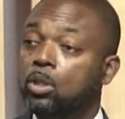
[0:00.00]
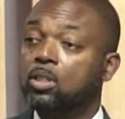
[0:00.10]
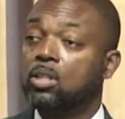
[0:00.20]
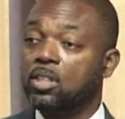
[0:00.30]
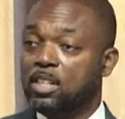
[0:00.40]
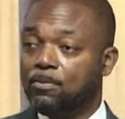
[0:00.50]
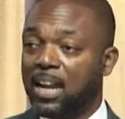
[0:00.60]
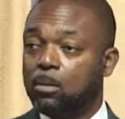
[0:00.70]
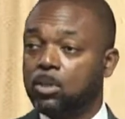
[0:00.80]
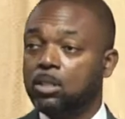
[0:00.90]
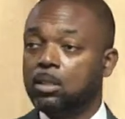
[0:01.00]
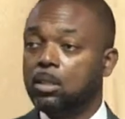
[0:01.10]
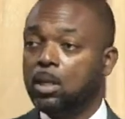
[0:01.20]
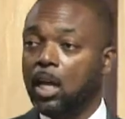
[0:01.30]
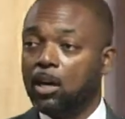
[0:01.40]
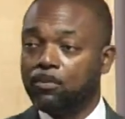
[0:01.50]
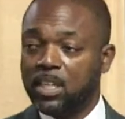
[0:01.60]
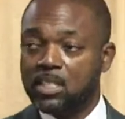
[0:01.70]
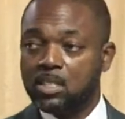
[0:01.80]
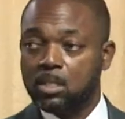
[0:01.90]
to the development of
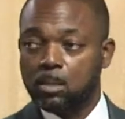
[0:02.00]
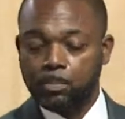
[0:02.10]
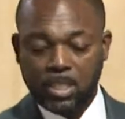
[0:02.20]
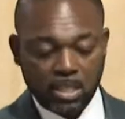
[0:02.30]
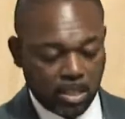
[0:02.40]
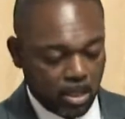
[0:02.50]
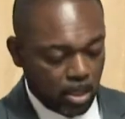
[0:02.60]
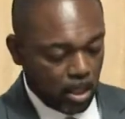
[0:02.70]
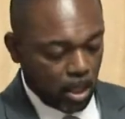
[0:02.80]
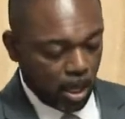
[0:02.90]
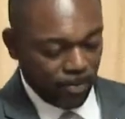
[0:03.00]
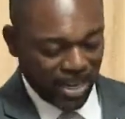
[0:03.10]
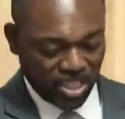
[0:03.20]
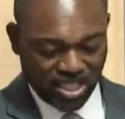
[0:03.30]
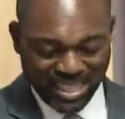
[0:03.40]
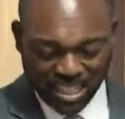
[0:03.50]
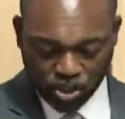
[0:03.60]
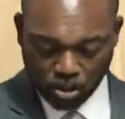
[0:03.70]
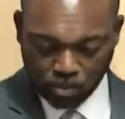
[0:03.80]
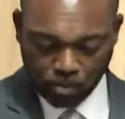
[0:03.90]
this piece of
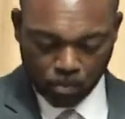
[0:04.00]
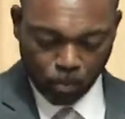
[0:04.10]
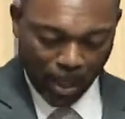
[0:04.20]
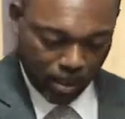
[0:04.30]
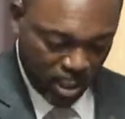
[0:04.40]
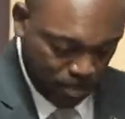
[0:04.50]
legislation. Well, this